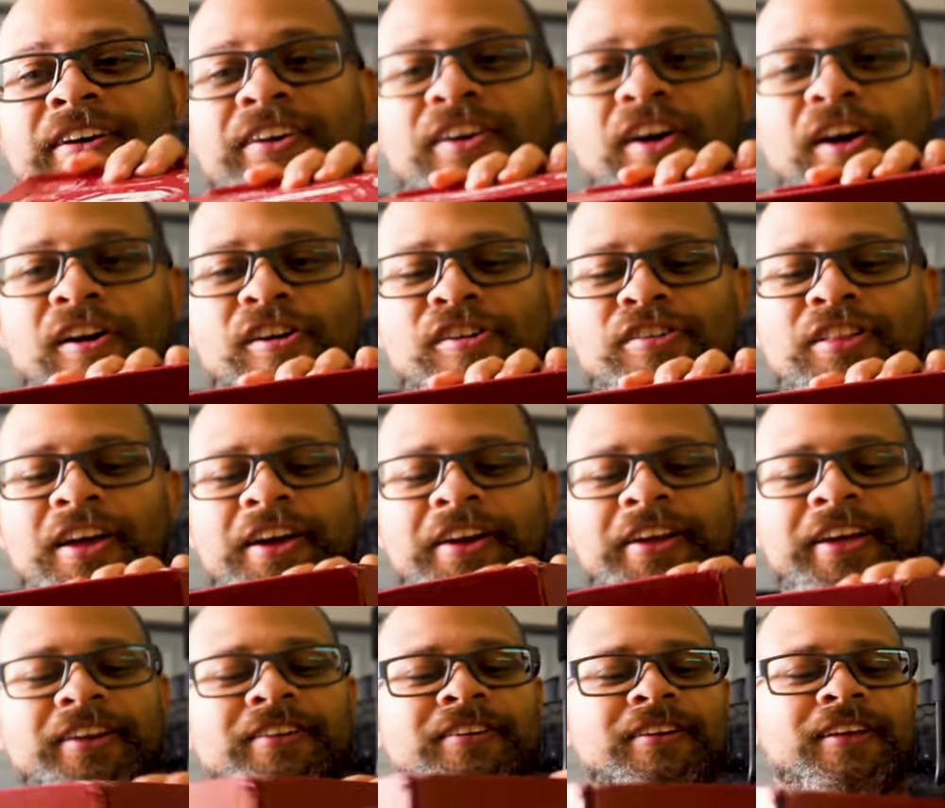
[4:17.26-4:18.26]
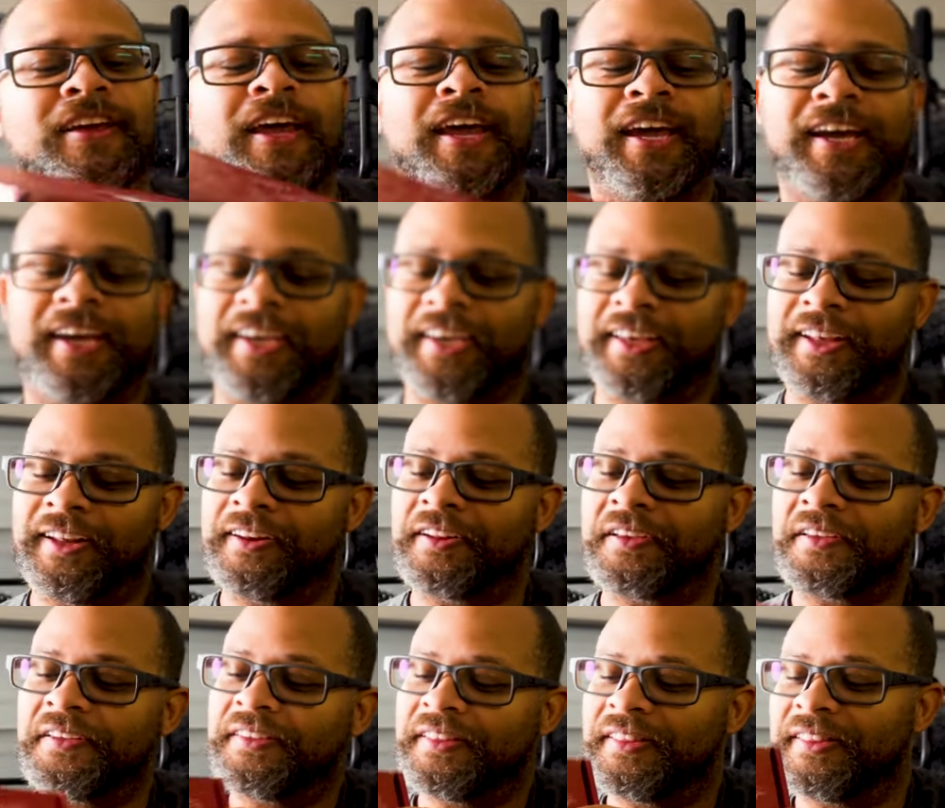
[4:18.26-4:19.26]
Carl on it, and
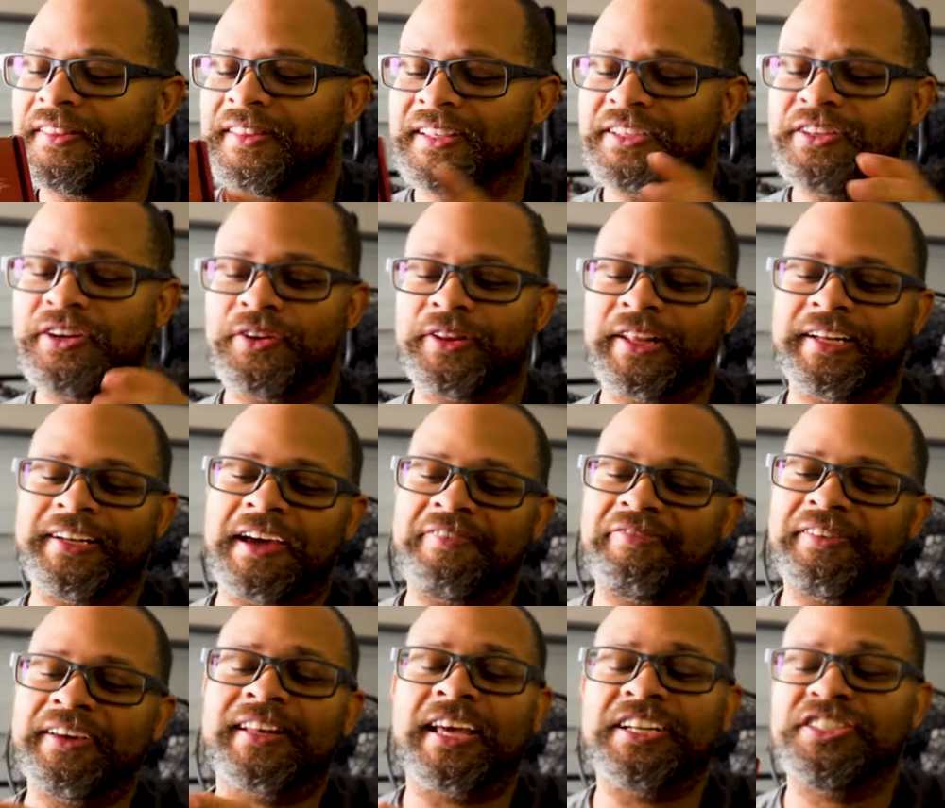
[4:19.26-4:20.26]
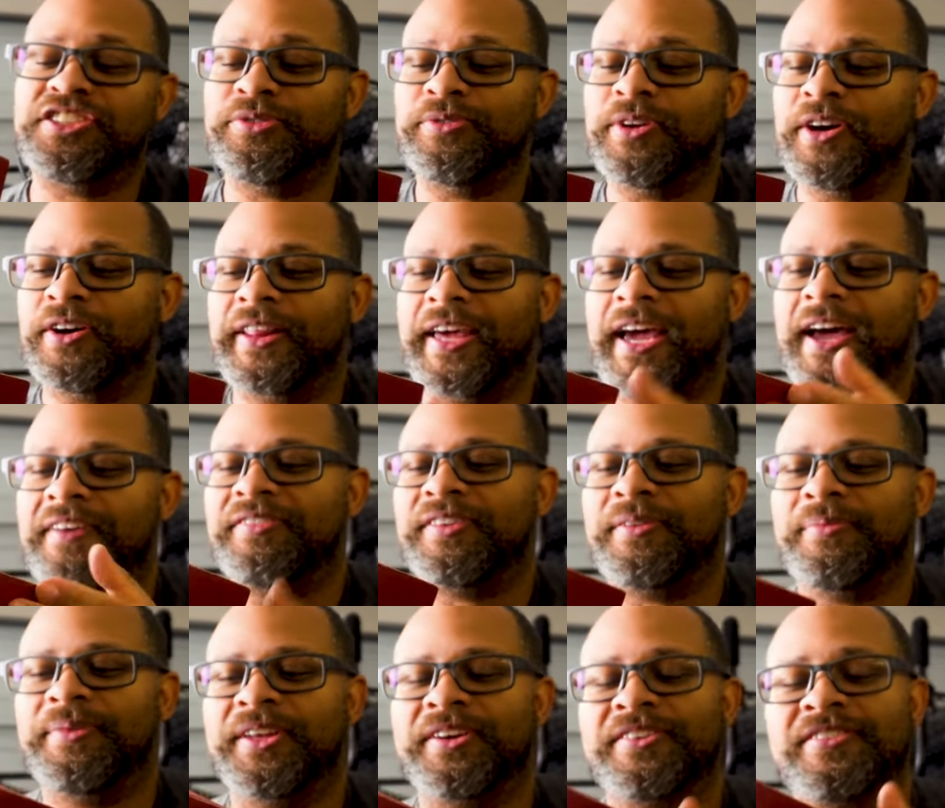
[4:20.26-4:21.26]
you know, they definitely let you know they have
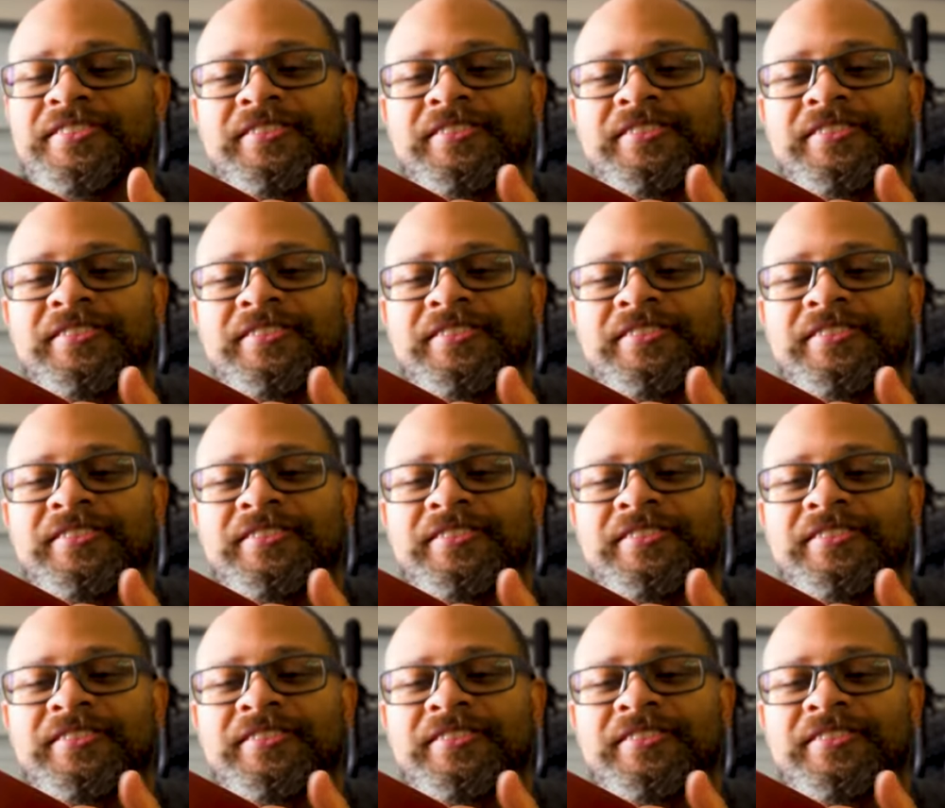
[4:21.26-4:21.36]
some of their